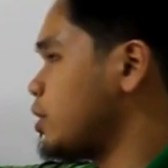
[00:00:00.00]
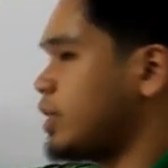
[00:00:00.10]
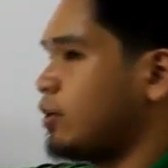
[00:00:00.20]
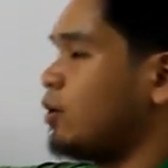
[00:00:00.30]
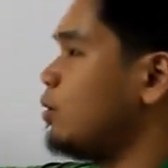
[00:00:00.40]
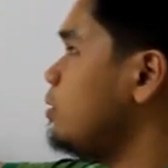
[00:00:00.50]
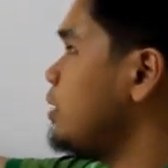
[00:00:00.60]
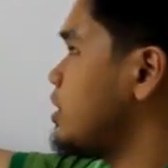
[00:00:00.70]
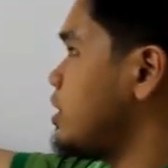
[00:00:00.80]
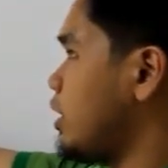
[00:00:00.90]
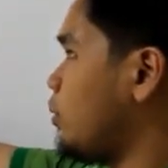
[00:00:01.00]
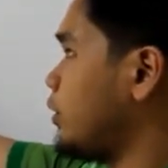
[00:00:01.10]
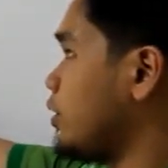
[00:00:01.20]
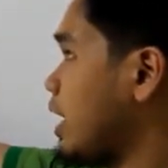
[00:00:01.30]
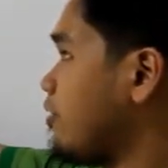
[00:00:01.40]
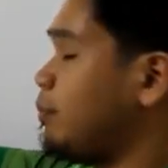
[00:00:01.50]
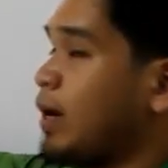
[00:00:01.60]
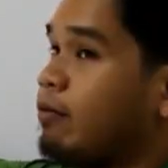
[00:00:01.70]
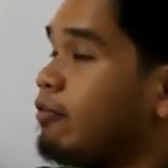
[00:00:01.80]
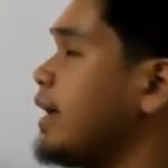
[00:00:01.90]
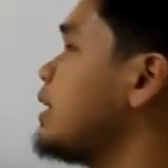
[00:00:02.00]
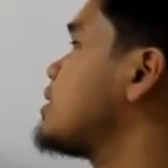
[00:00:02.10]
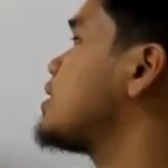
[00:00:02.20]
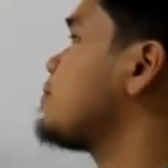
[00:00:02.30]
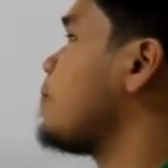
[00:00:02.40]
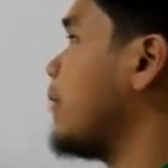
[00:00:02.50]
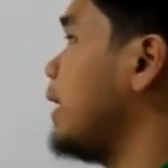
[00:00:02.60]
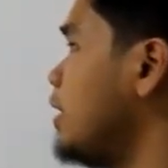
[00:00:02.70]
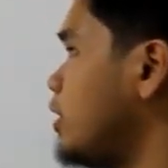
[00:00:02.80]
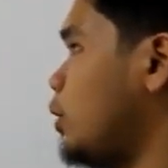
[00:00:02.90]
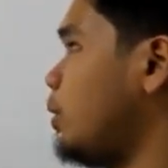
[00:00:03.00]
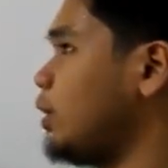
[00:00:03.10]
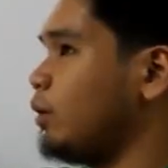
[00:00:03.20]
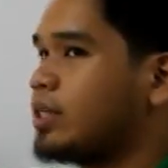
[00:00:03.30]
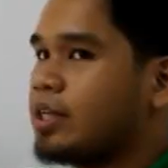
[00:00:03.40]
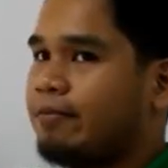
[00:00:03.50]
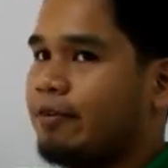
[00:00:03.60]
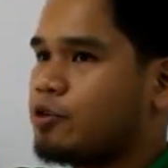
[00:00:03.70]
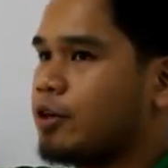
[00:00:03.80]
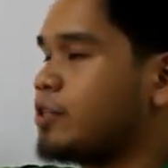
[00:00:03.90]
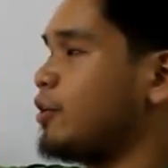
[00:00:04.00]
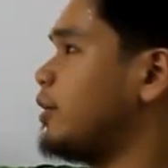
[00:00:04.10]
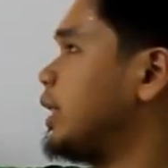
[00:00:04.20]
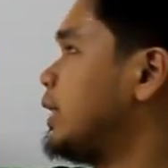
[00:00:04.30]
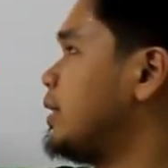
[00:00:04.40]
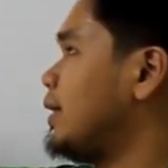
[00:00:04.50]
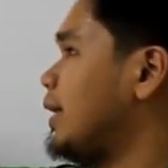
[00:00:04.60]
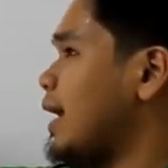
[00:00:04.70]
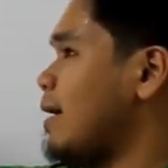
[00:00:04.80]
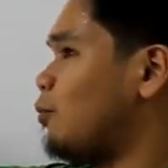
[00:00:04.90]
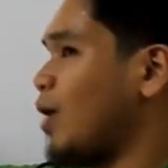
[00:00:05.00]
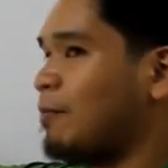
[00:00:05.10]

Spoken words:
0 is equal to your f prime of x. Okay. You will know this in the future as your y